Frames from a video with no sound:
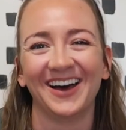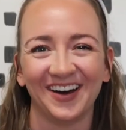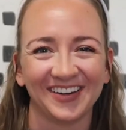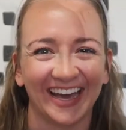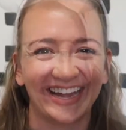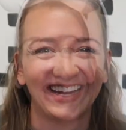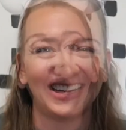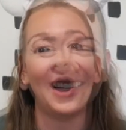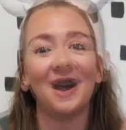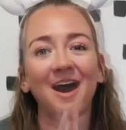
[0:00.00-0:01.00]
Okay.
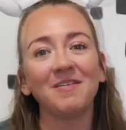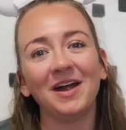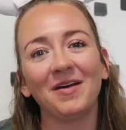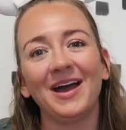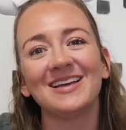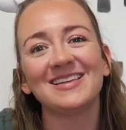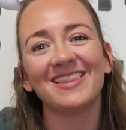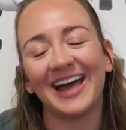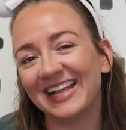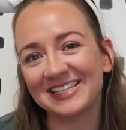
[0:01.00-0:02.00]
All right, guys,
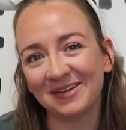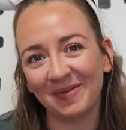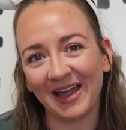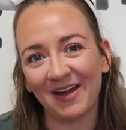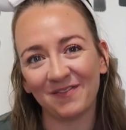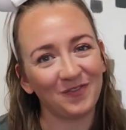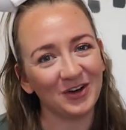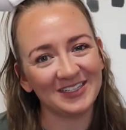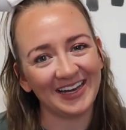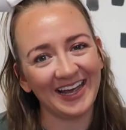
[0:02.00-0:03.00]
that's gonna be it
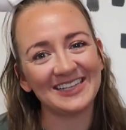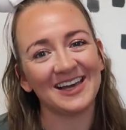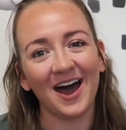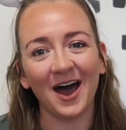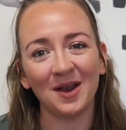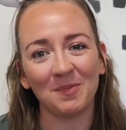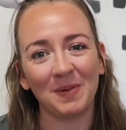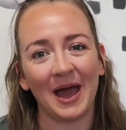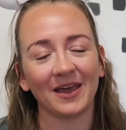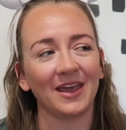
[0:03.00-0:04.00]
for today's
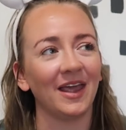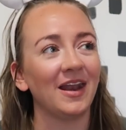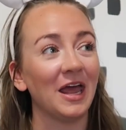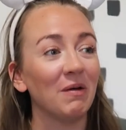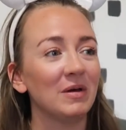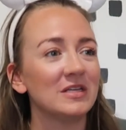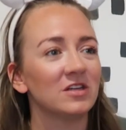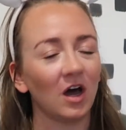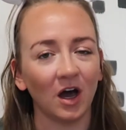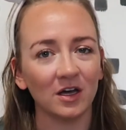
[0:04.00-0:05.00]
unbagging. It was
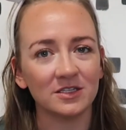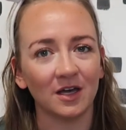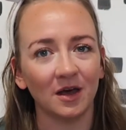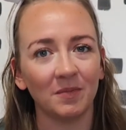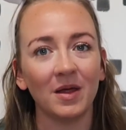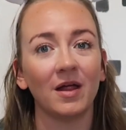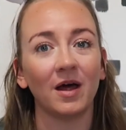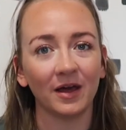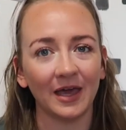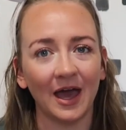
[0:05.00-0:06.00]
awesome.
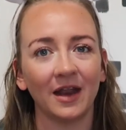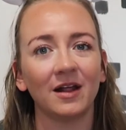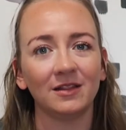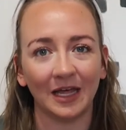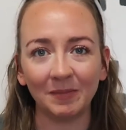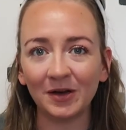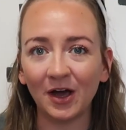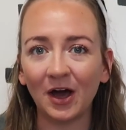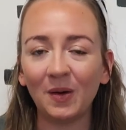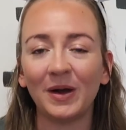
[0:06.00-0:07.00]
Again, let me
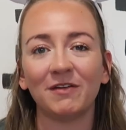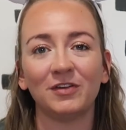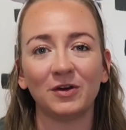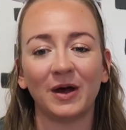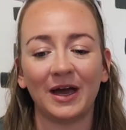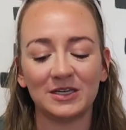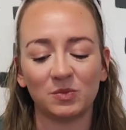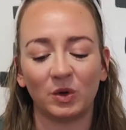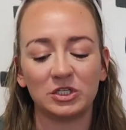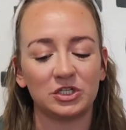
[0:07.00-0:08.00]
know if you guys
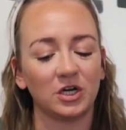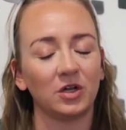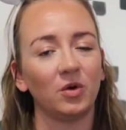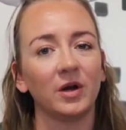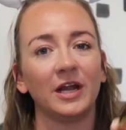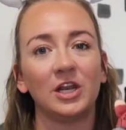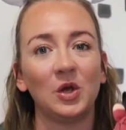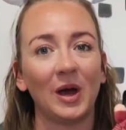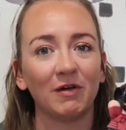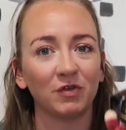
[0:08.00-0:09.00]
want Star-Lord and
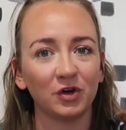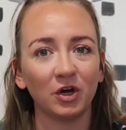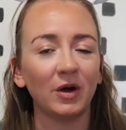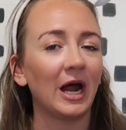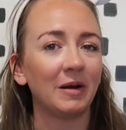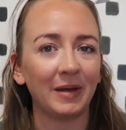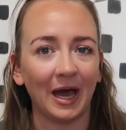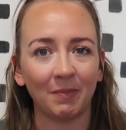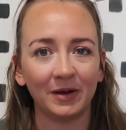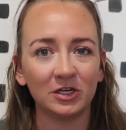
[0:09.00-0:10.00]
you have Groot. I'd be
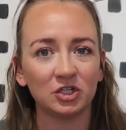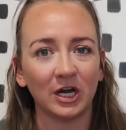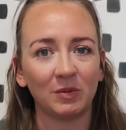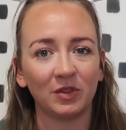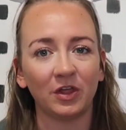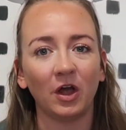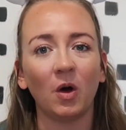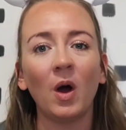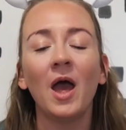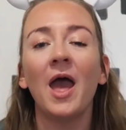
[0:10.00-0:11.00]
happy to trade with
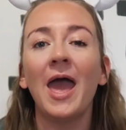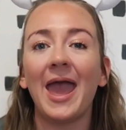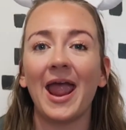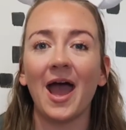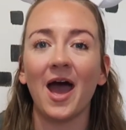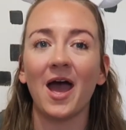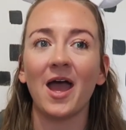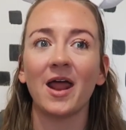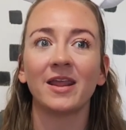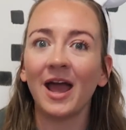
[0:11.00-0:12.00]
you.
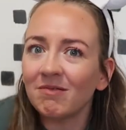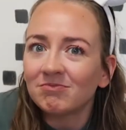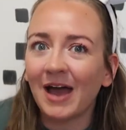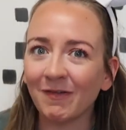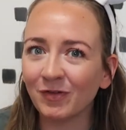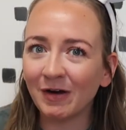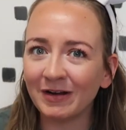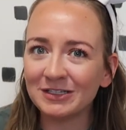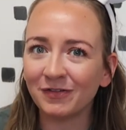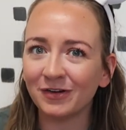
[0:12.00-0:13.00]
And yeah, have a great
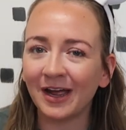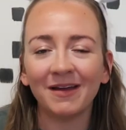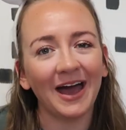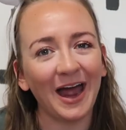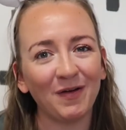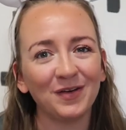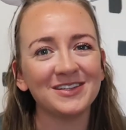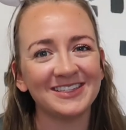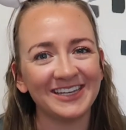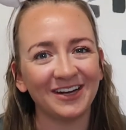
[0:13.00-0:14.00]
rest of your day. I
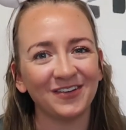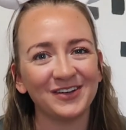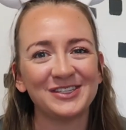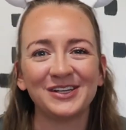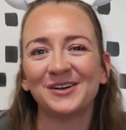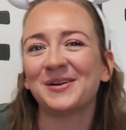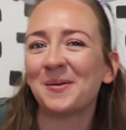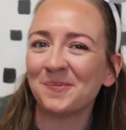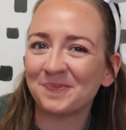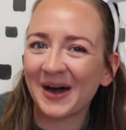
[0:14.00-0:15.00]
will see you real soon.
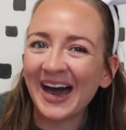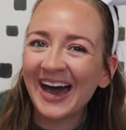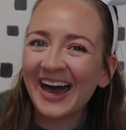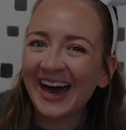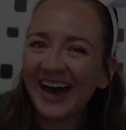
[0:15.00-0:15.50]
Bye.